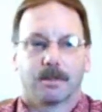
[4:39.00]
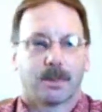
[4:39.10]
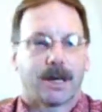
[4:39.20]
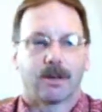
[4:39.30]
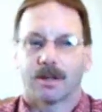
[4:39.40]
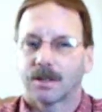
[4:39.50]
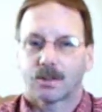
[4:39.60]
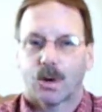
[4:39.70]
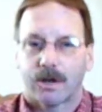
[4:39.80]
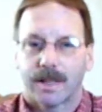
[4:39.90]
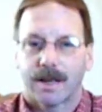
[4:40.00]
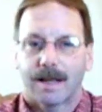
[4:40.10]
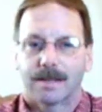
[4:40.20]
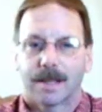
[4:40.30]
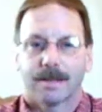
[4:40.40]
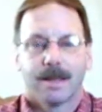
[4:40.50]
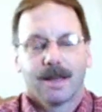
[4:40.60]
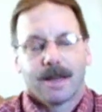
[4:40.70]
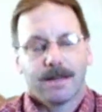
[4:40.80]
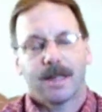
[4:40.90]
put out good quality content,
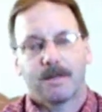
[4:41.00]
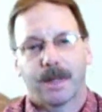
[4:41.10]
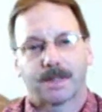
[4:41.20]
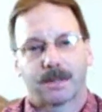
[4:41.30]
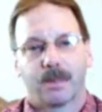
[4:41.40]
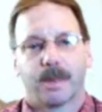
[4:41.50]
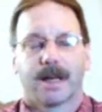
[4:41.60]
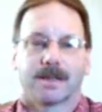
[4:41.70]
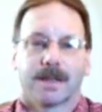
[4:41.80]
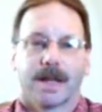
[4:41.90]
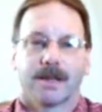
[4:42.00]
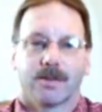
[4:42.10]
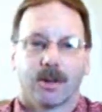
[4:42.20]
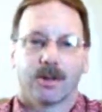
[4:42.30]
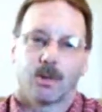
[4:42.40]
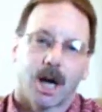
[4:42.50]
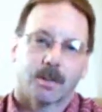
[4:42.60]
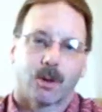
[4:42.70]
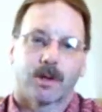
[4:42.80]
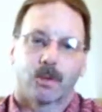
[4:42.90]
and then pitch a little bit at the end. If you know you
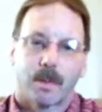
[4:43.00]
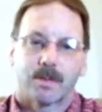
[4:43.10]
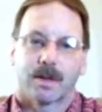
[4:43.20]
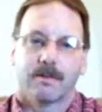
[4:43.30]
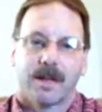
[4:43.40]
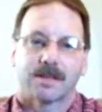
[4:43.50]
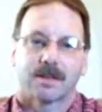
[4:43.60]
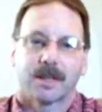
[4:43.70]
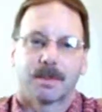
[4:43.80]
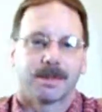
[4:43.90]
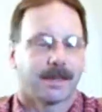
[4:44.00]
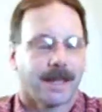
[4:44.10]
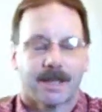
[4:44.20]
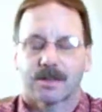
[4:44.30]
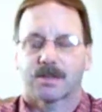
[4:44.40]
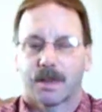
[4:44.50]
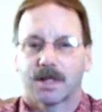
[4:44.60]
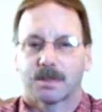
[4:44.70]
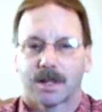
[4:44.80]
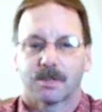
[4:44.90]
want them to go to your website eventually, but you can't just
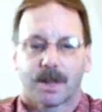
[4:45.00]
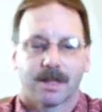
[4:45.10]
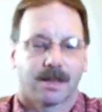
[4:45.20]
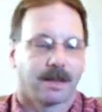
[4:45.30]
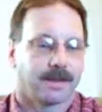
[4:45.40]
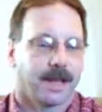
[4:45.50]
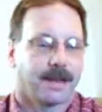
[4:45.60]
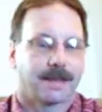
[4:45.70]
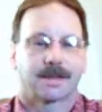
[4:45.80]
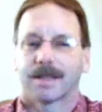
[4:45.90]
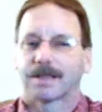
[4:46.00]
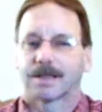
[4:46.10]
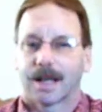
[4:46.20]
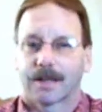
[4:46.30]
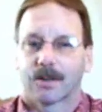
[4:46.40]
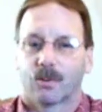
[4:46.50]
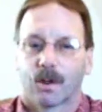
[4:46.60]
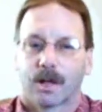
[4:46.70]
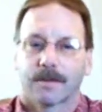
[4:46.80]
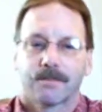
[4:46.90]
pitch all day. That's not going to
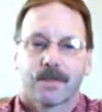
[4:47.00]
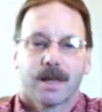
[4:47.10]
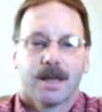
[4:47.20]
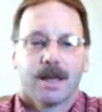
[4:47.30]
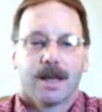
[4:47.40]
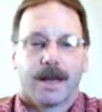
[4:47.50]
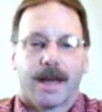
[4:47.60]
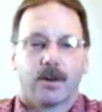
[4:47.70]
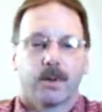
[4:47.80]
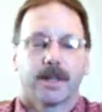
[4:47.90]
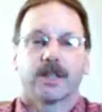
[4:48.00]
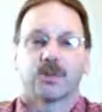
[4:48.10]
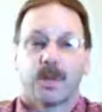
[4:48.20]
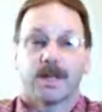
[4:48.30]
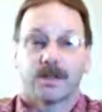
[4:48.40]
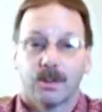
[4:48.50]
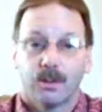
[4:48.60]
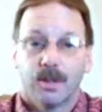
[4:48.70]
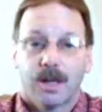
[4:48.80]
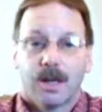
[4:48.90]
work. And who are you going to tweet
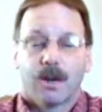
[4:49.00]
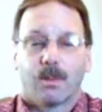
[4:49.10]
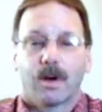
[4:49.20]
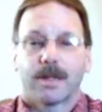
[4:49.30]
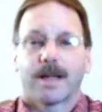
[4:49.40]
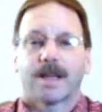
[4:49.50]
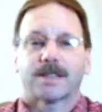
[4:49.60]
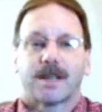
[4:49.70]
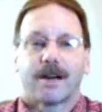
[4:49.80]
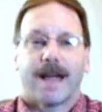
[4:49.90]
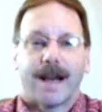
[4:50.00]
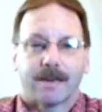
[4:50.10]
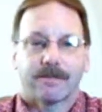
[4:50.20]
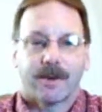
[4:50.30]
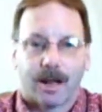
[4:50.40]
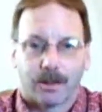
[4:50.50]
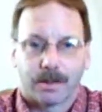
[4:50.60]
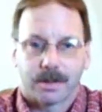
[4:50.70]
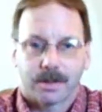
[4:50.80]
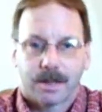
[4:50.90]
to? Well, you got to start adding
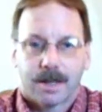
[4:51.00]
followers.